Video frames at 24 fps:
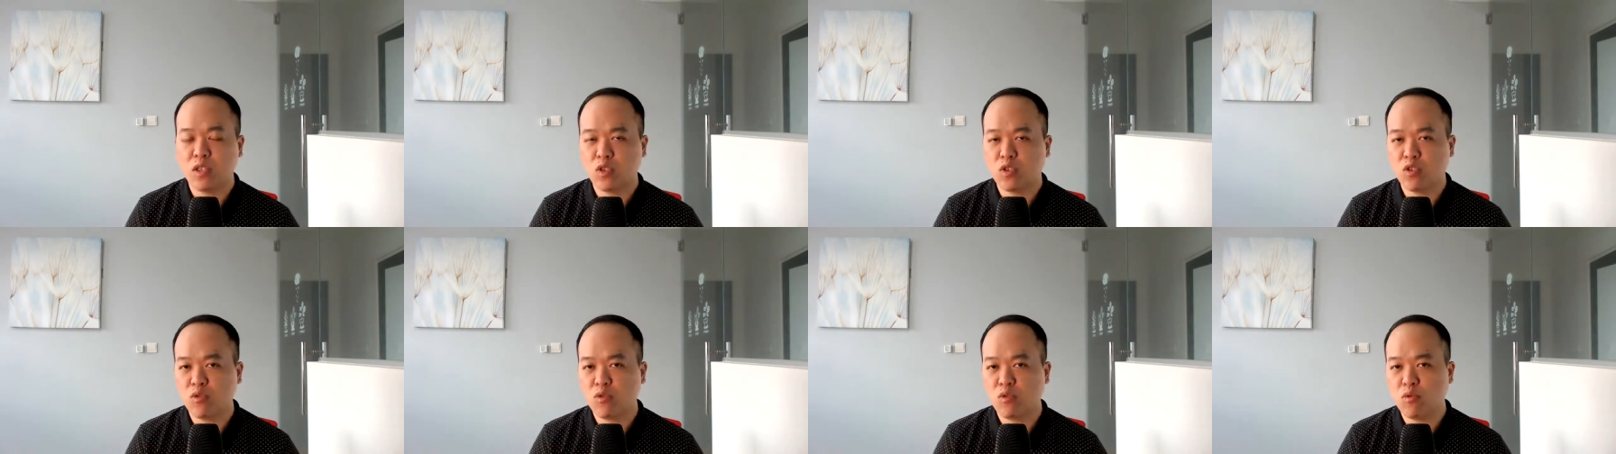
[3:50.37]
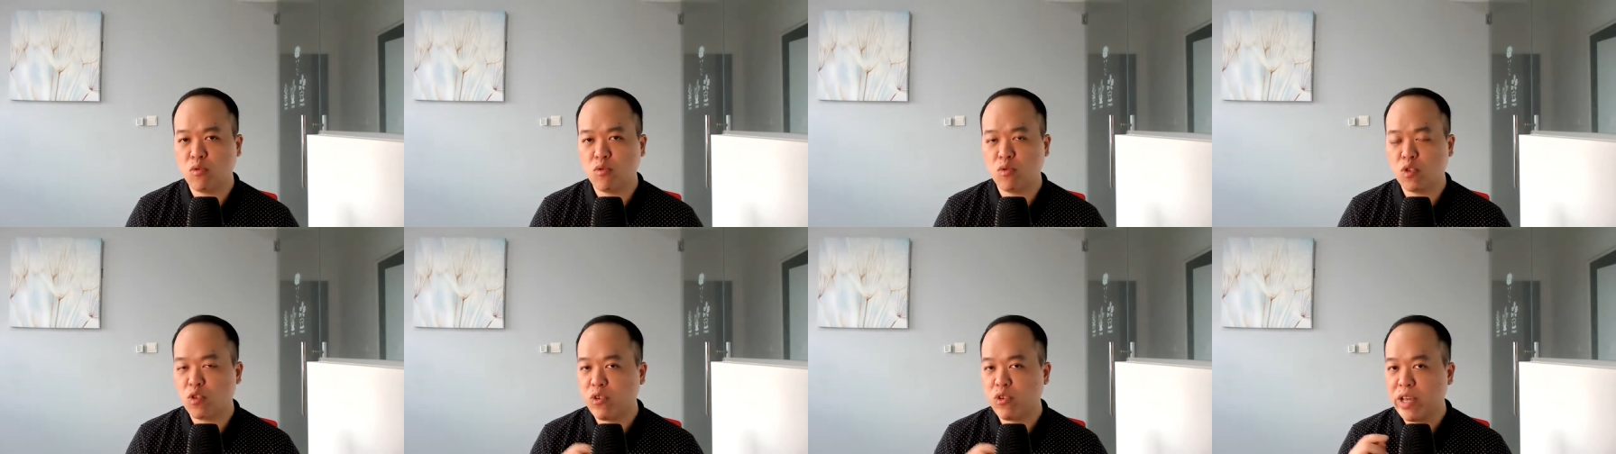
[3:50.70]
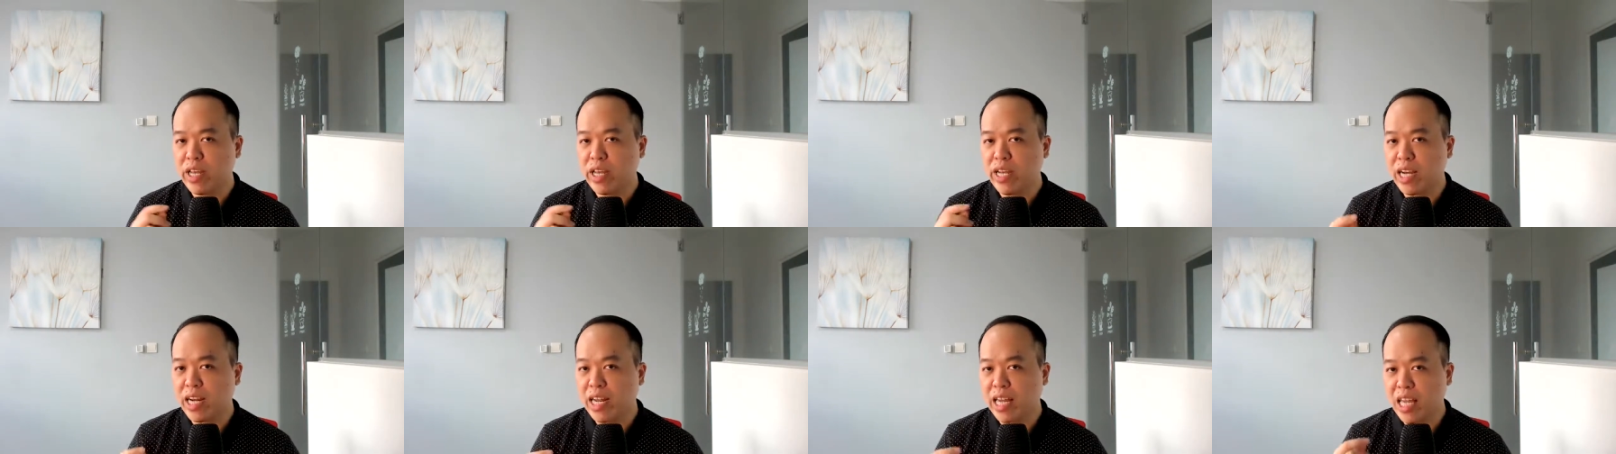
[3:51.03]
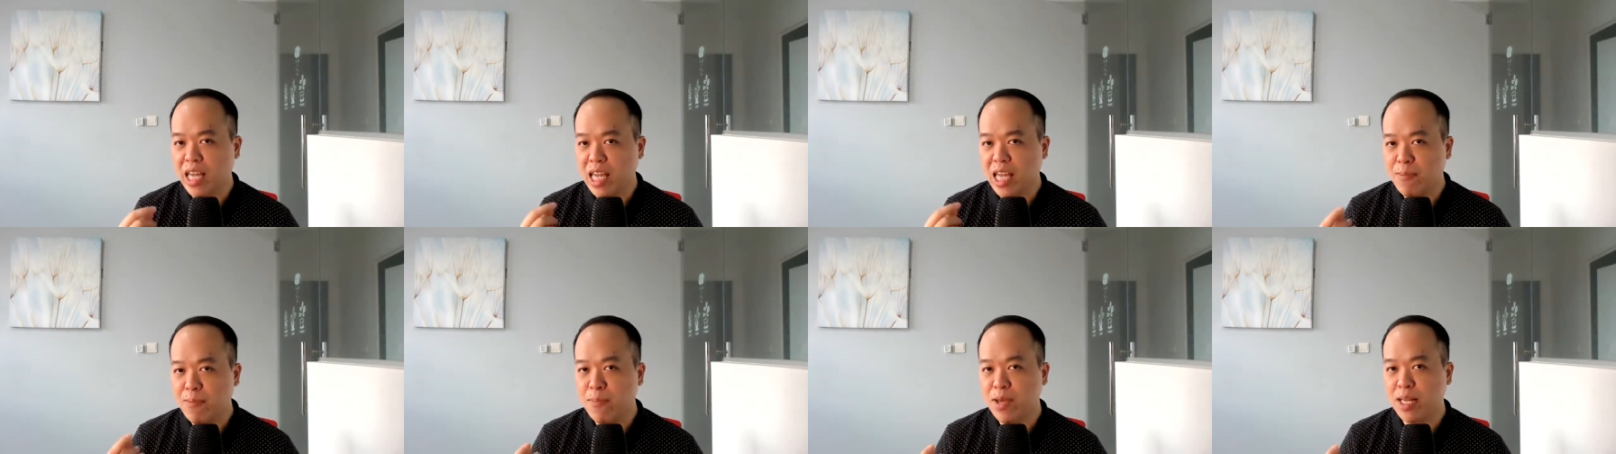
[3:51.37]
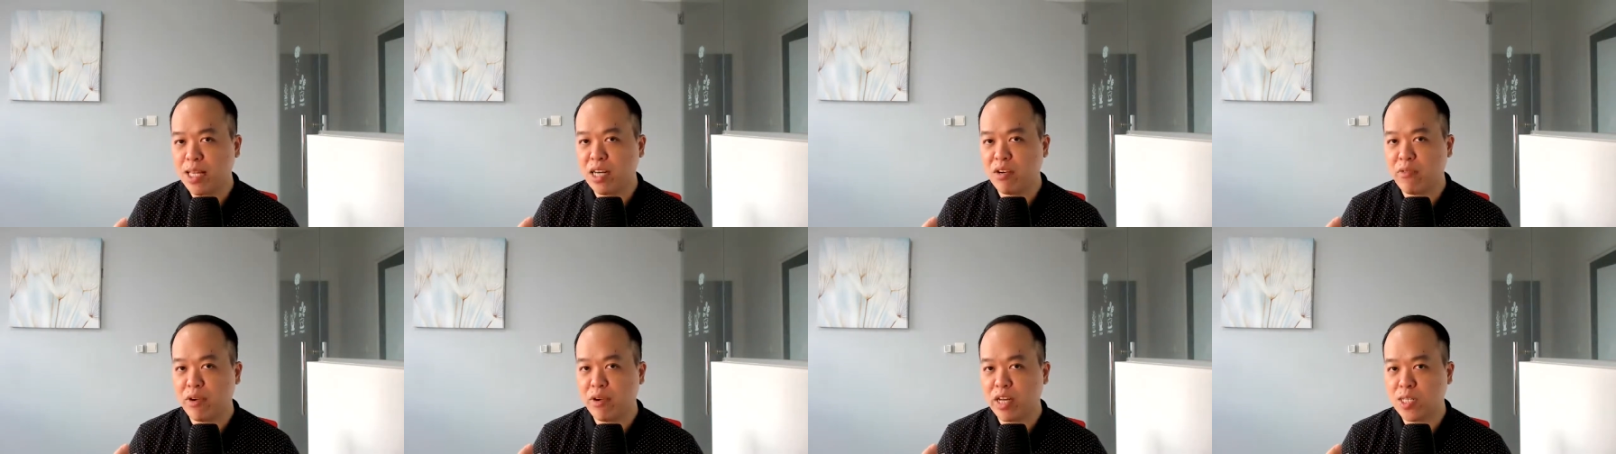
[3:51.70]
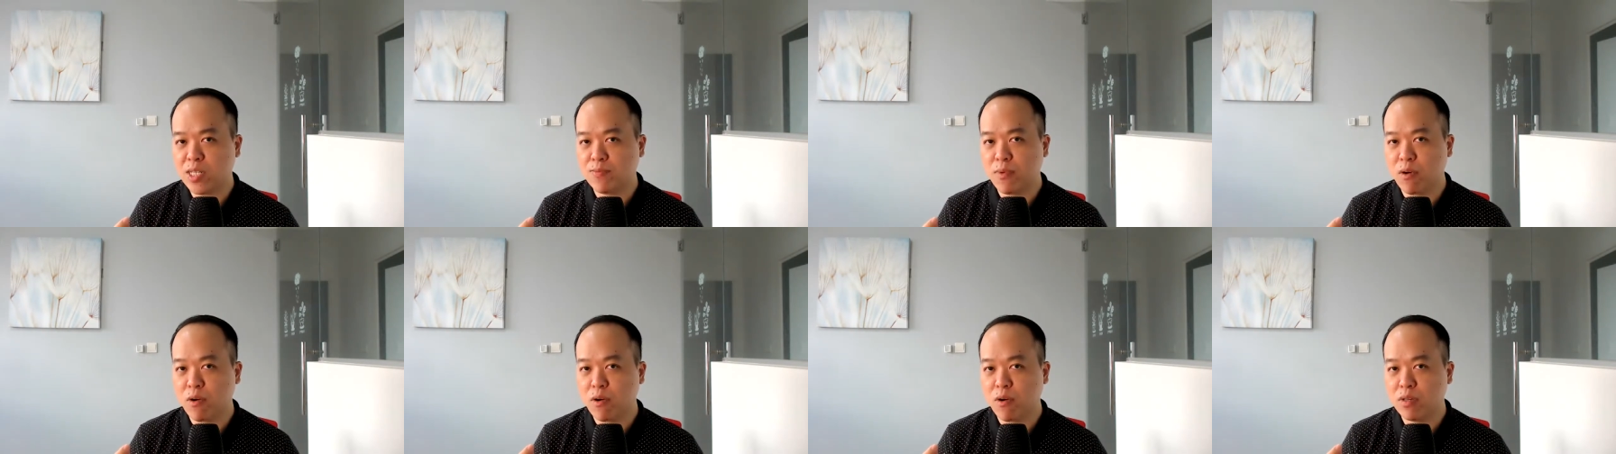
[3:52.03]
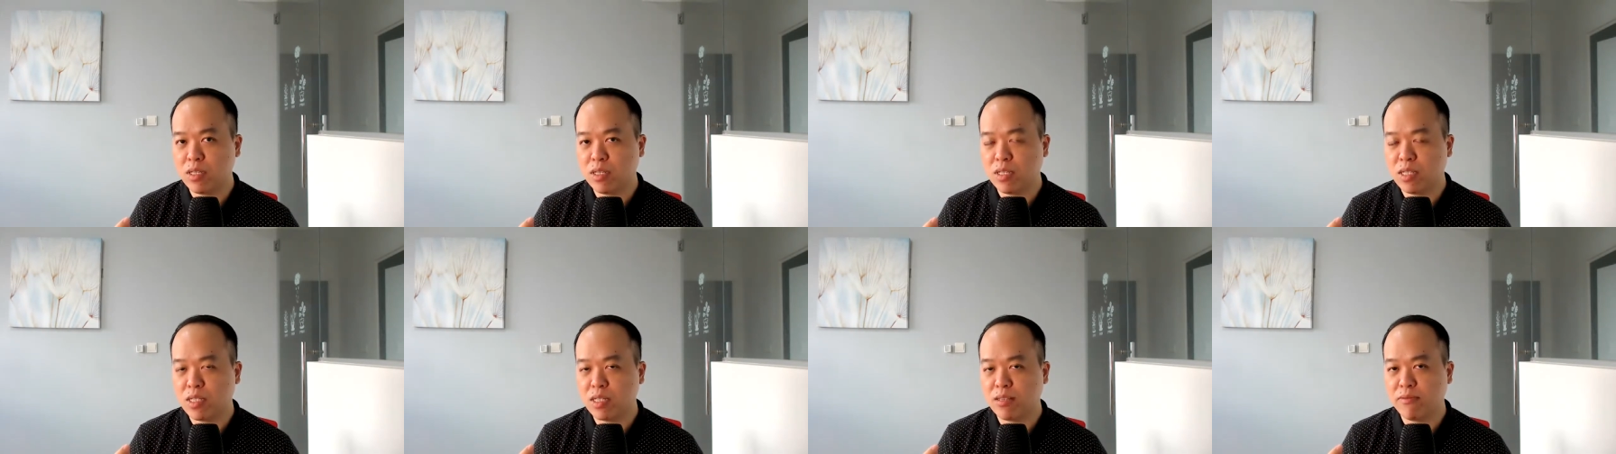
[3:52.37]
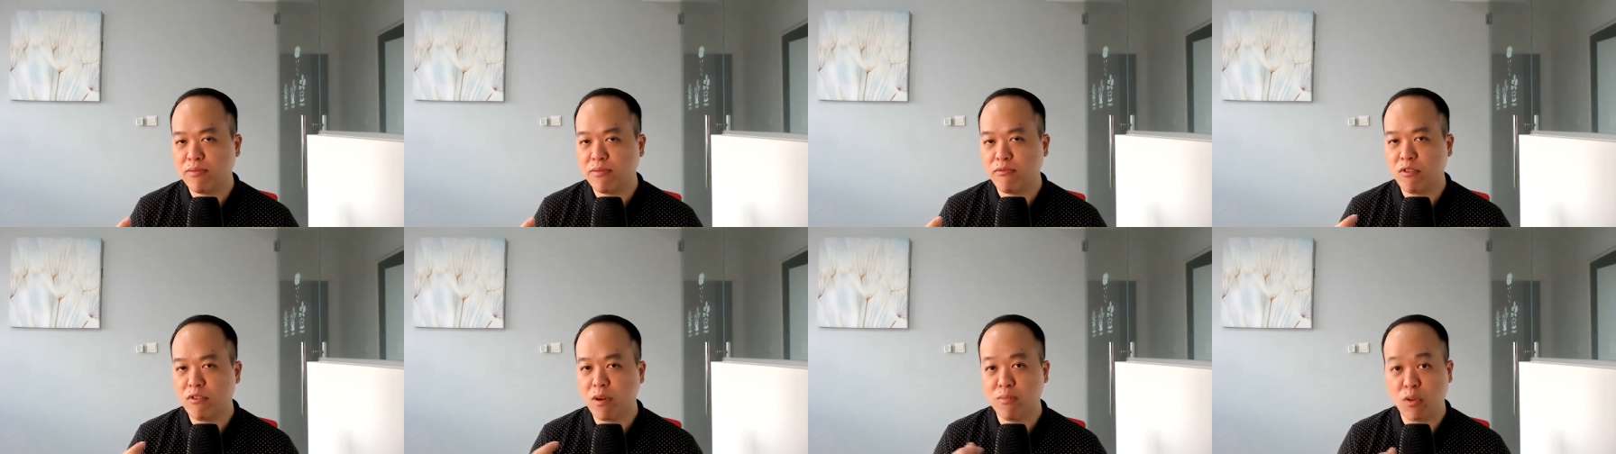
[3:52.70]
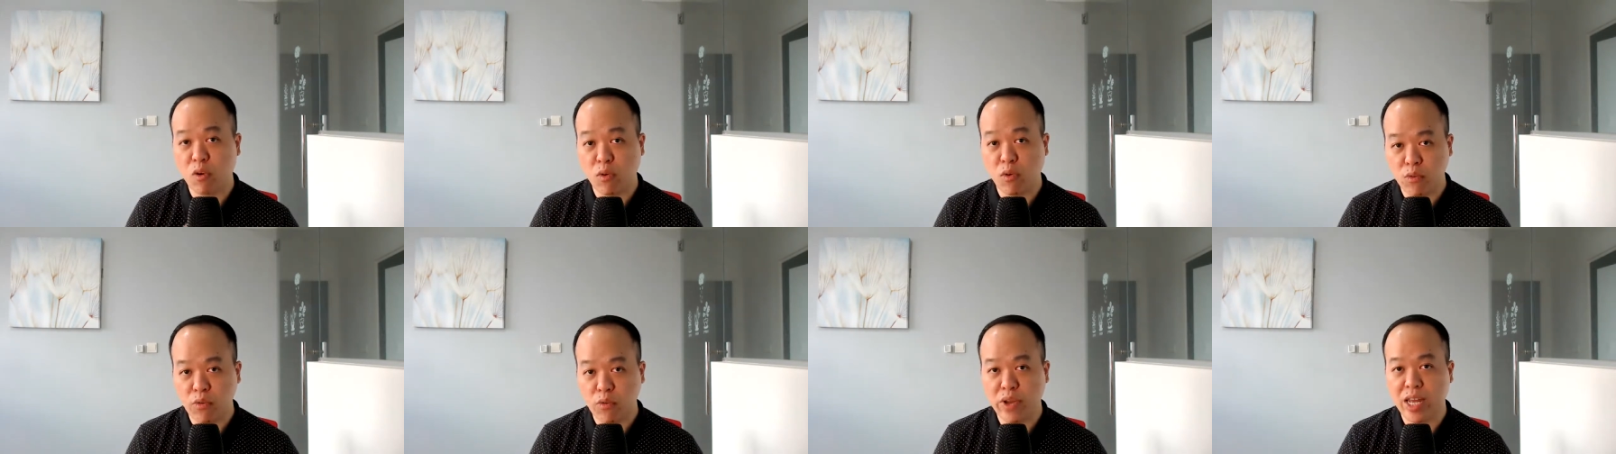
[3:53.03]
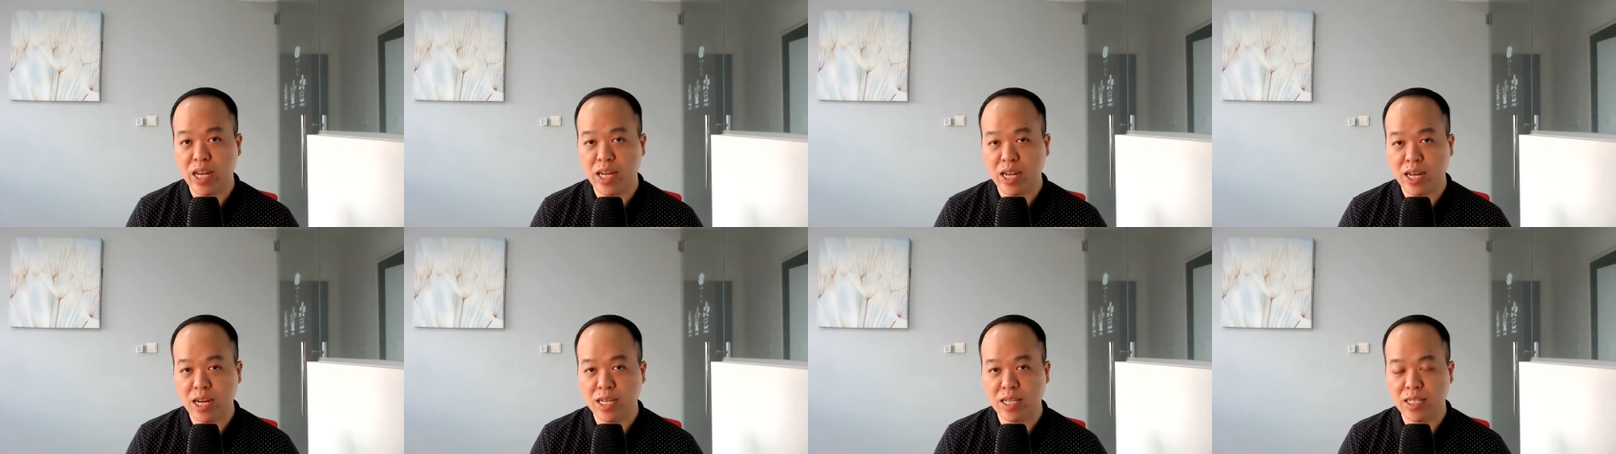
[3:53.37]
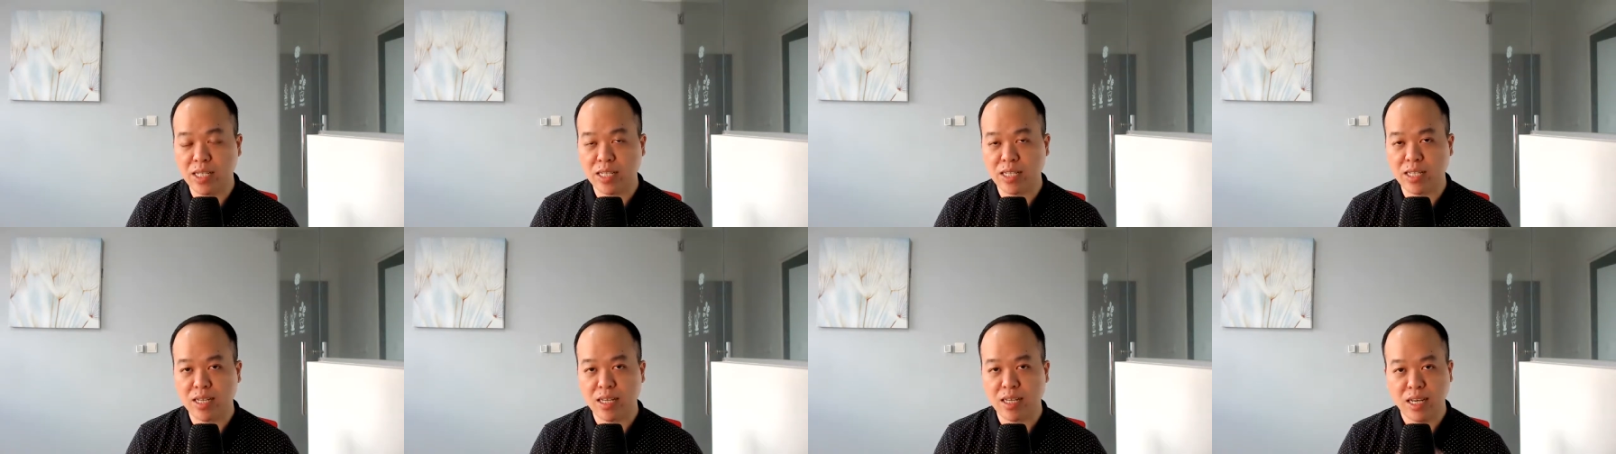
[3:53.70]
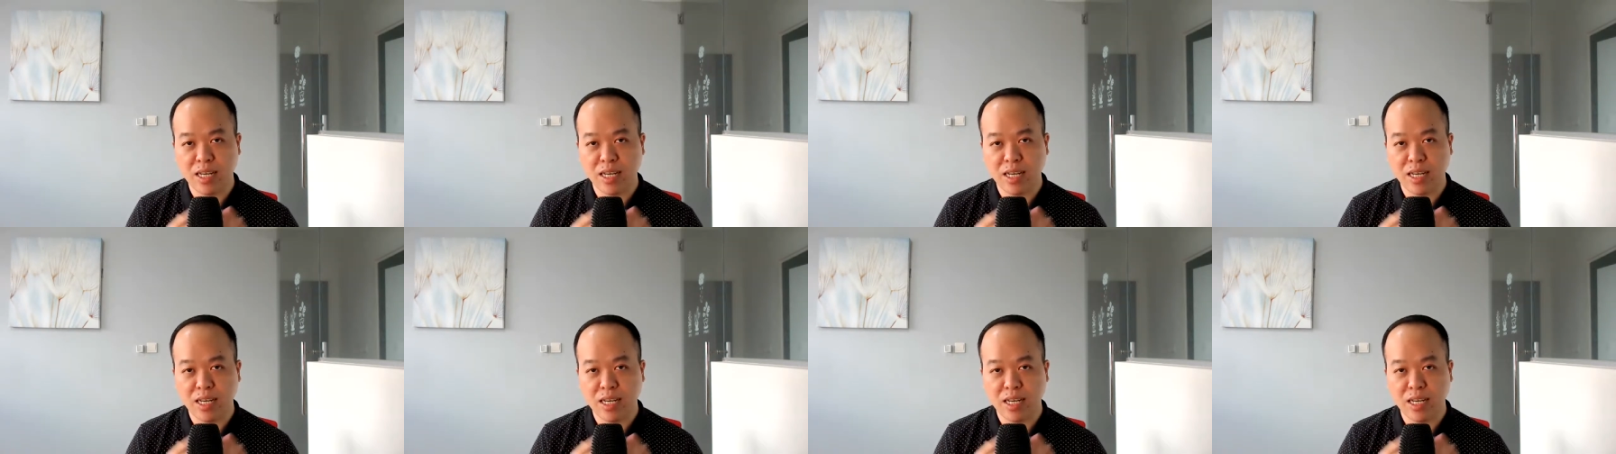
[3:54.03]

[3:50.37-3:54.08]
to trigger the immediate response from the readers,